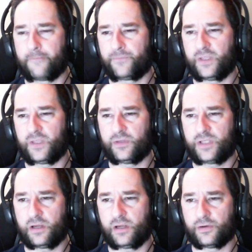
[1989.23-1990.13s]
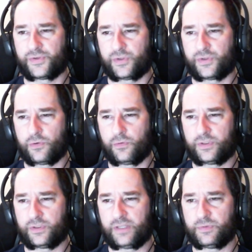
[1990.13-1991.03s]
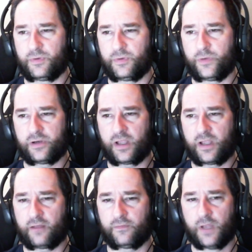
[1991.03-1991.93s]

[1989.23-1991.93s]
in the tiers, so it seems a bit weird to have